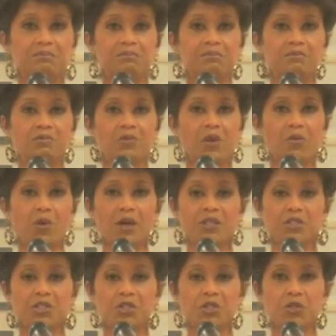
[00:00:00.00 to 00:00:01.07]
We want
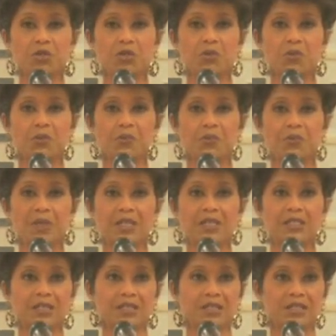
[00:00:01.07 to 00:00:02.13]
to be
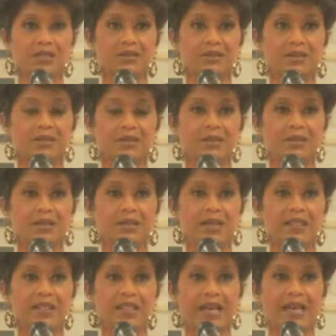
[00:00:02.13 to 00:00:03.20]
clear
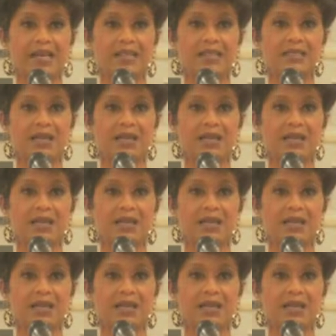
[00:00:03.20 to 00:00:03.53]
that